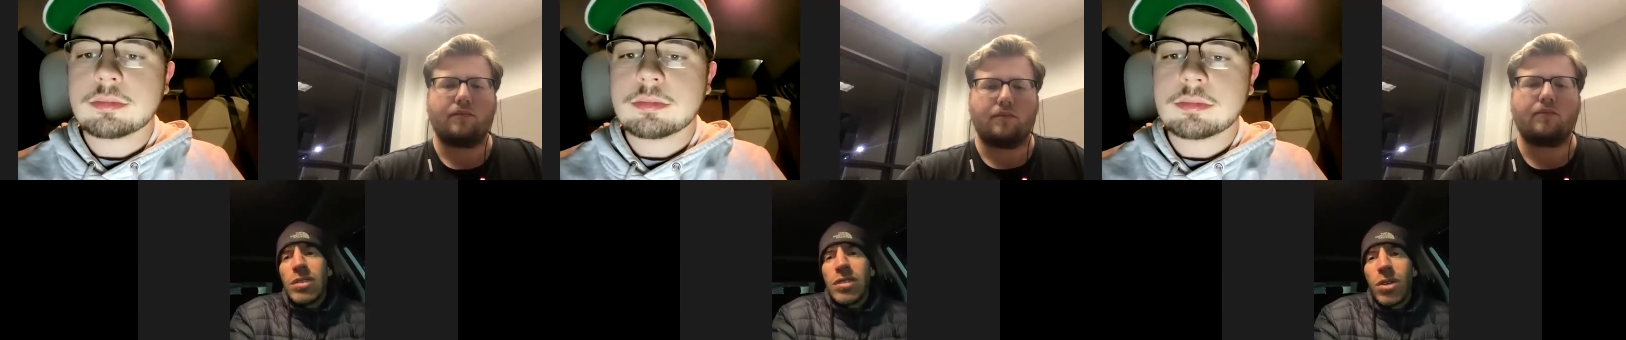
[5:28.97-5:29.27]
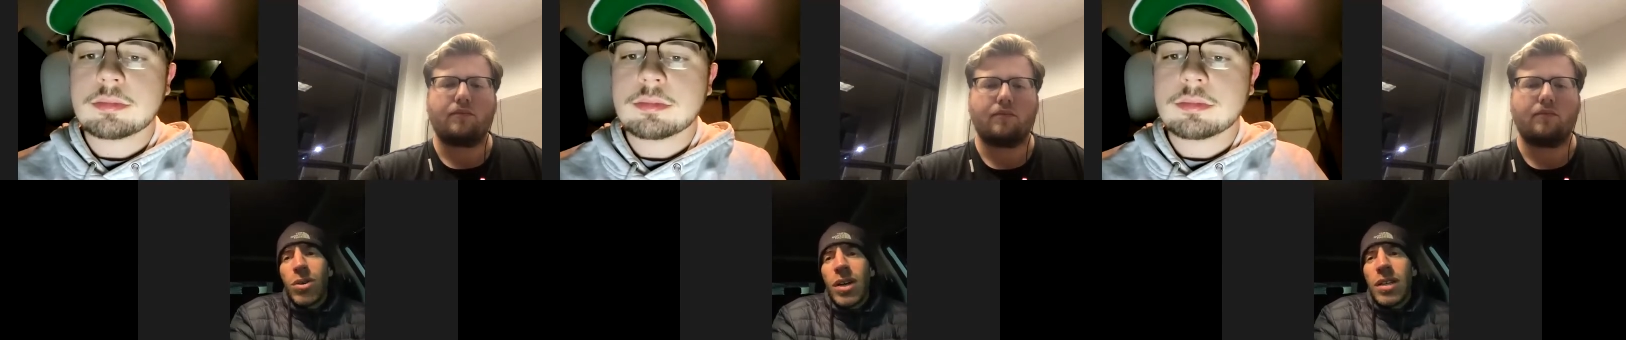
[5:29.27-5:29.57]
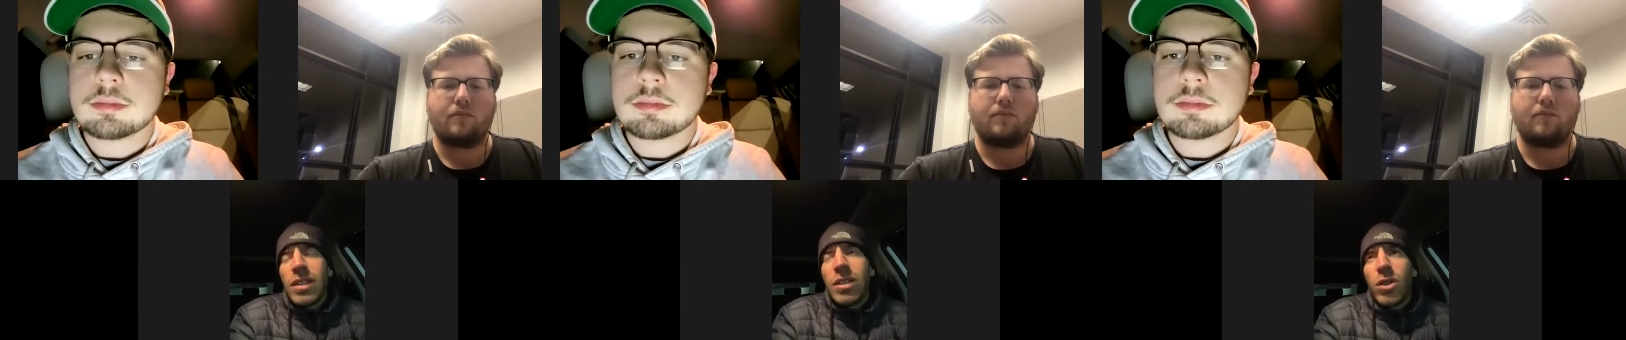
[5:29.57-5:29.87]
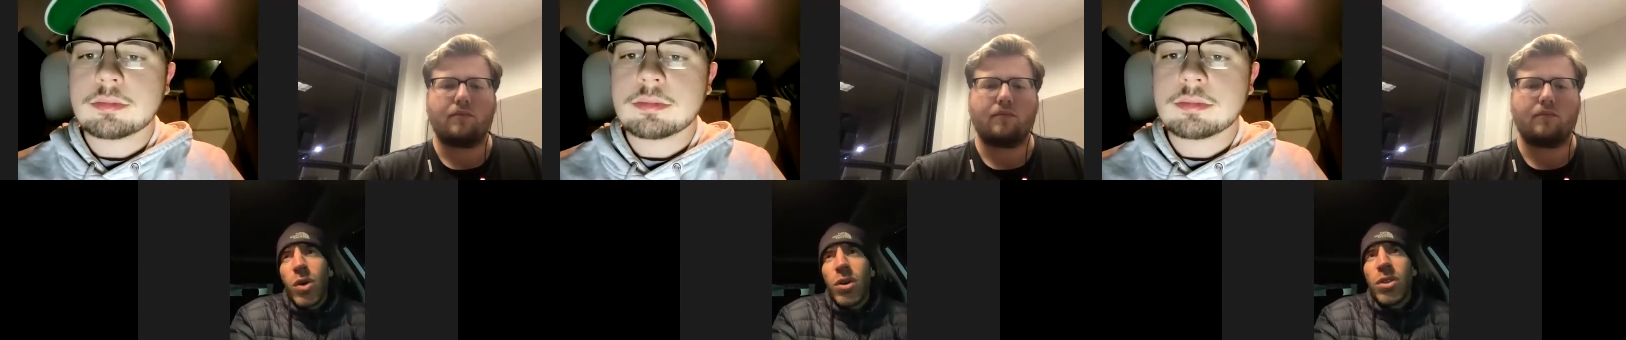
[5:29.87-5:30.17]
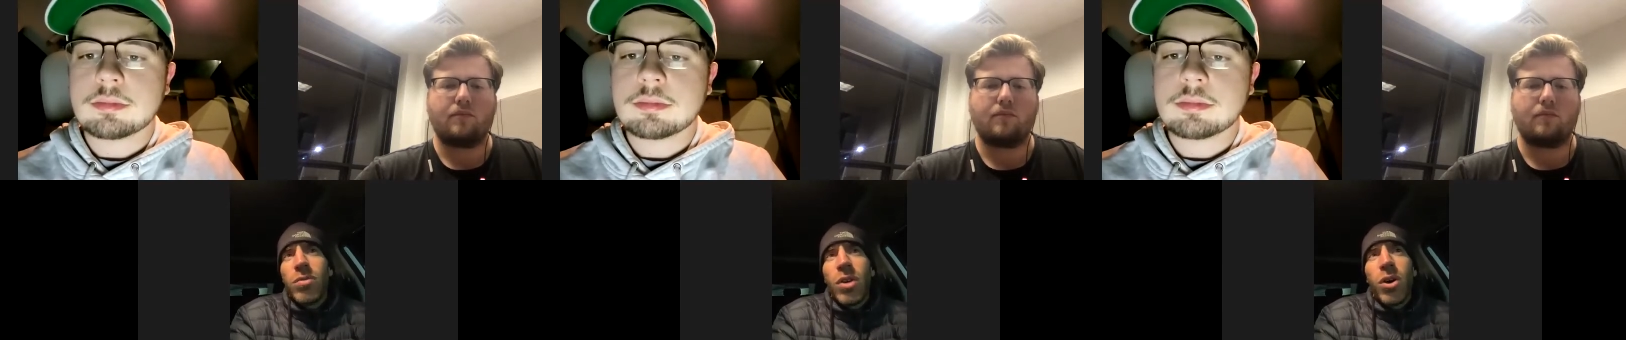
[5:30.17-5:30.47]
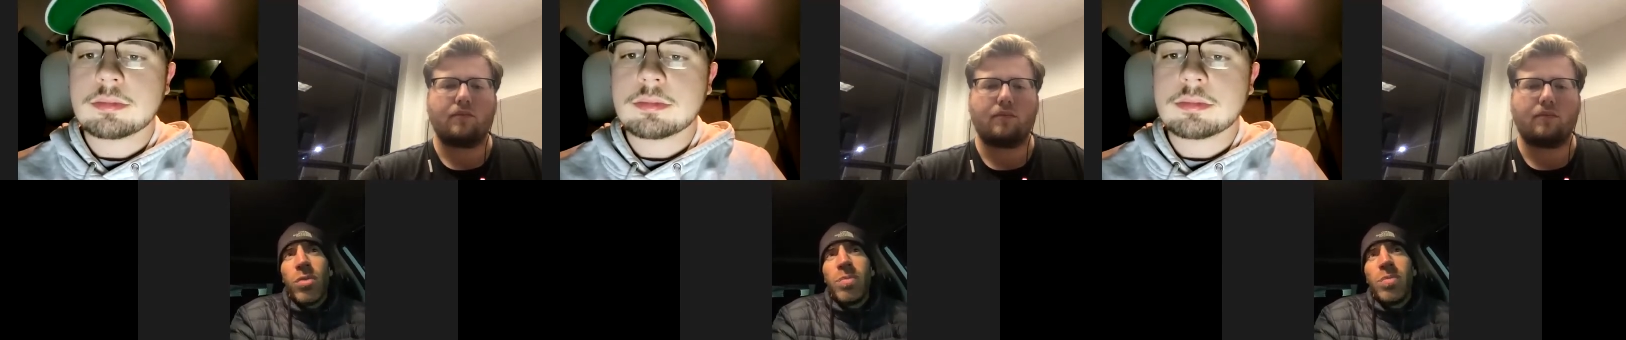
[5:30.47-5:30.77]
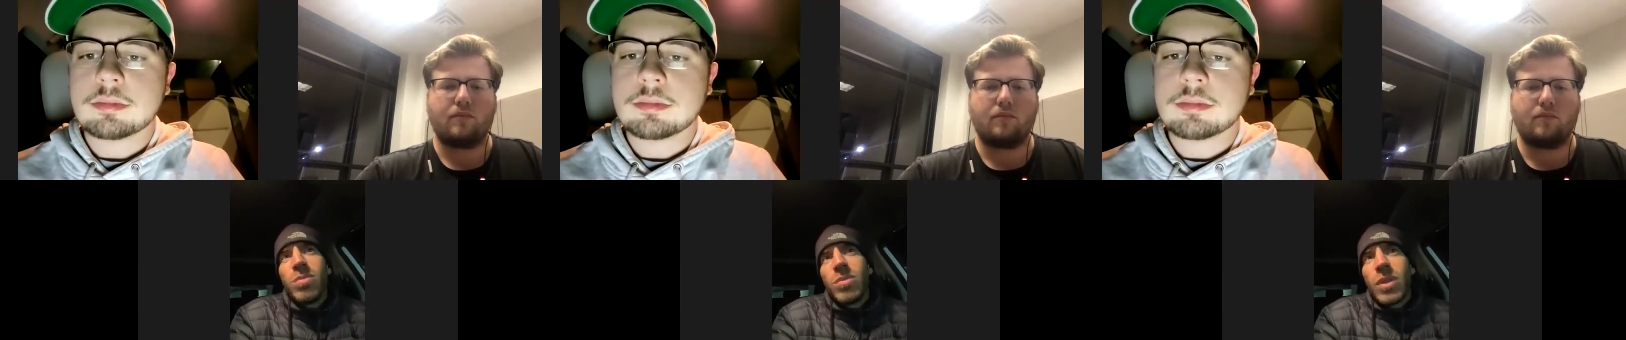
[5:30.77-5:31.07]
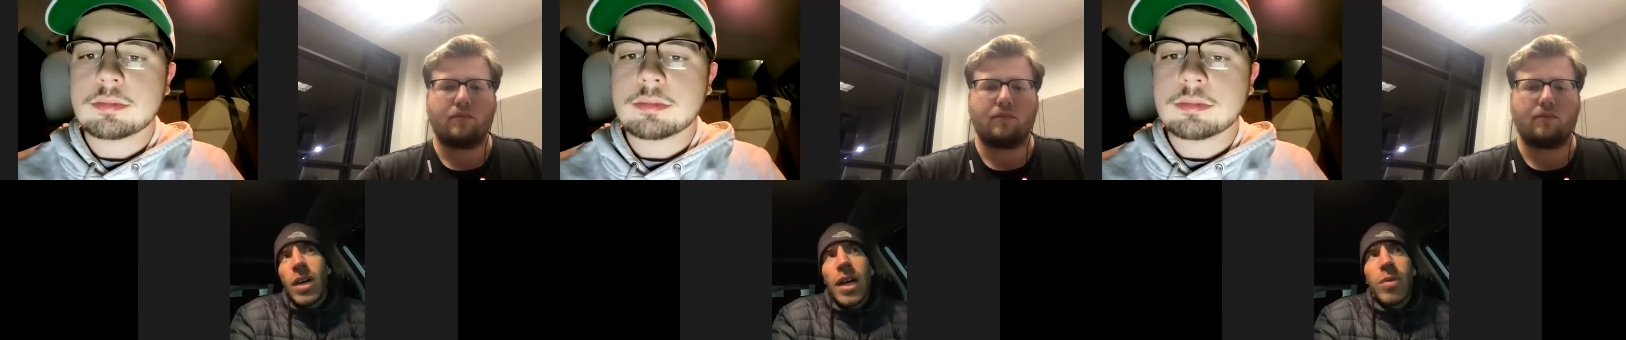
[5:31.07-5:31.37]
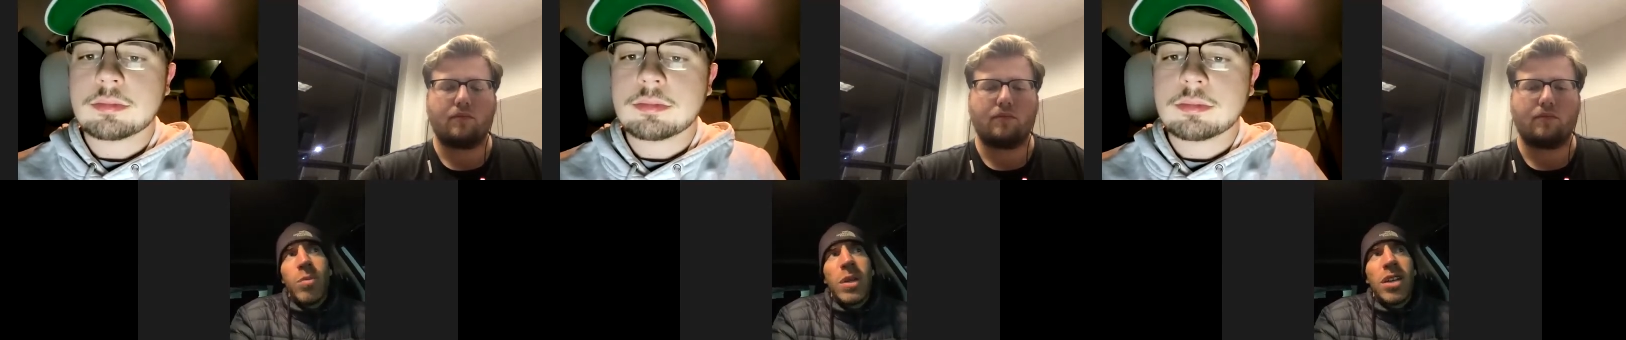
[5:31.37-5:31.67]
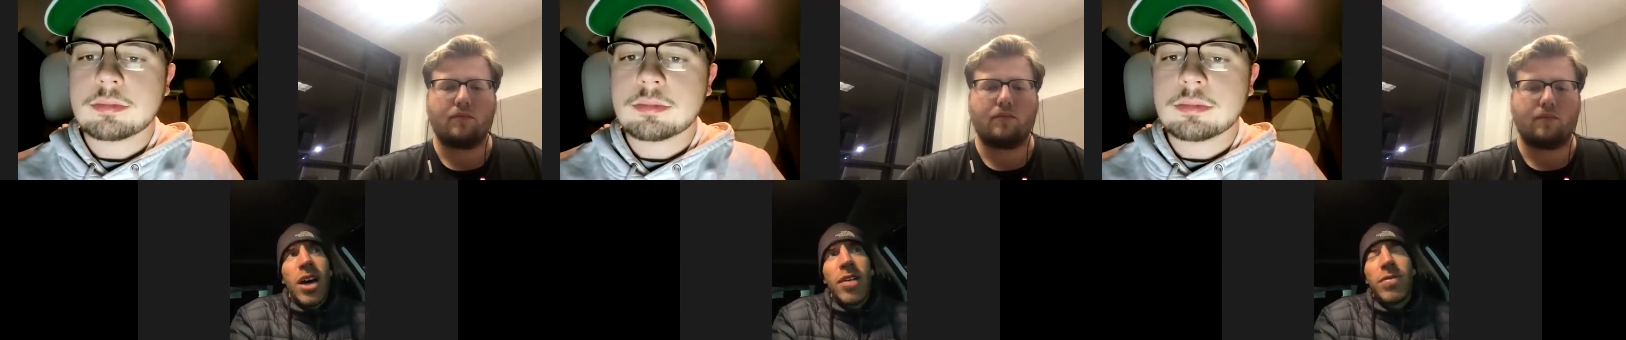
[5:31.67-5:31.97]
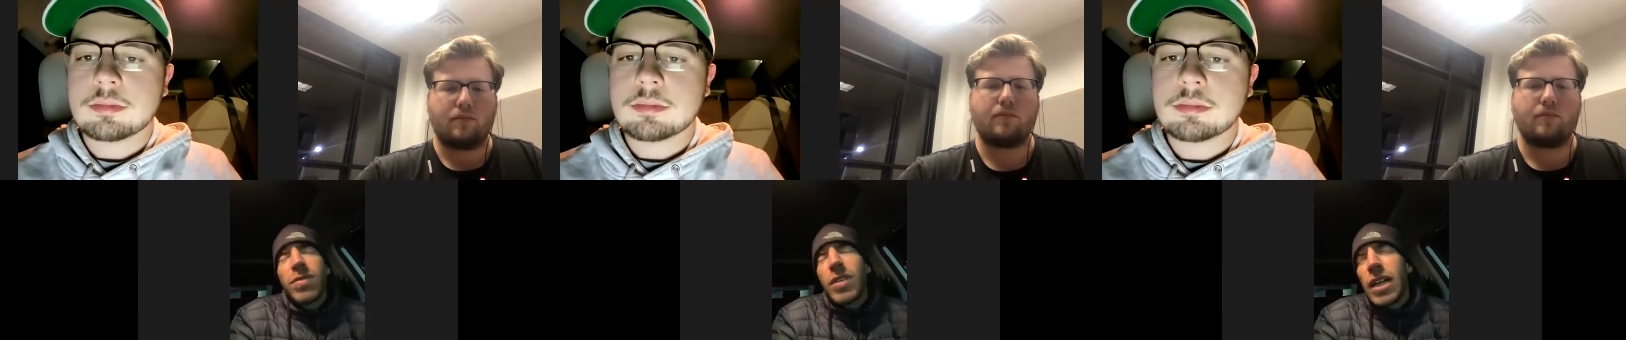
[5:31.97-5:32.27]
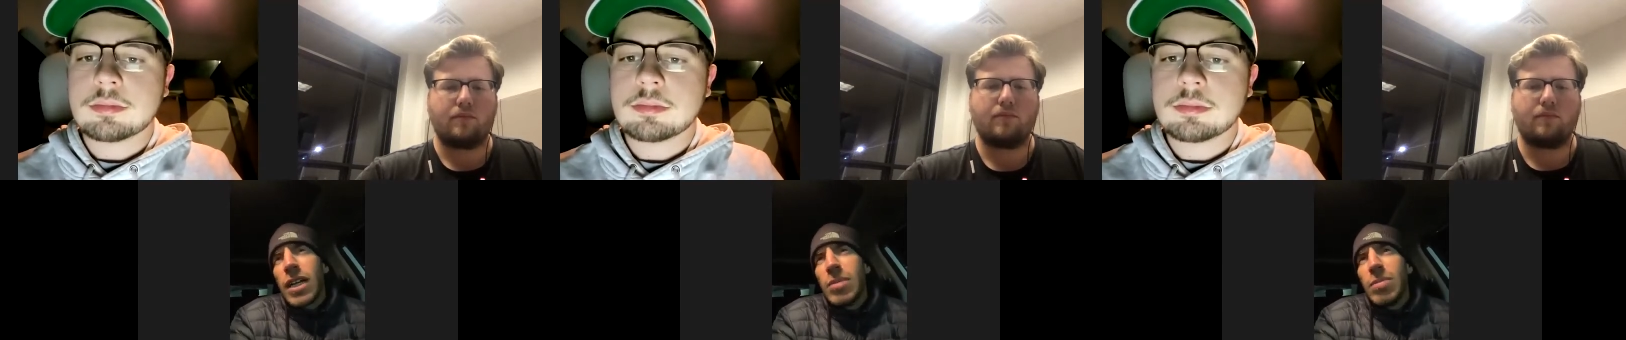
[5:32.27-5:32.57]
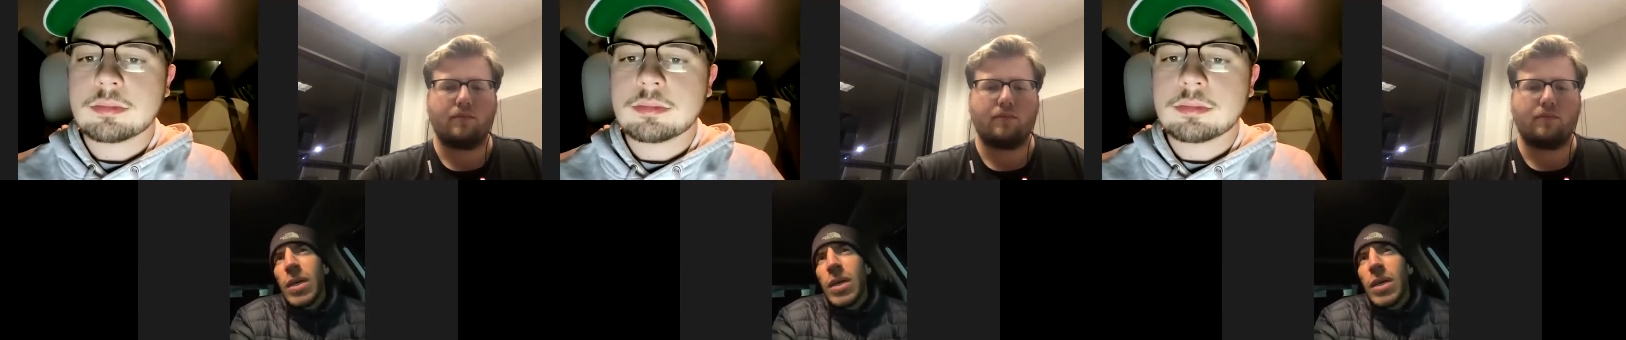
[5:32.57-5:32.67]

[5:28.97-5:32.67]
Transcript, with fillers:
Speaker 1: And so, uh, you know, going on the road uh, will be tough. Um,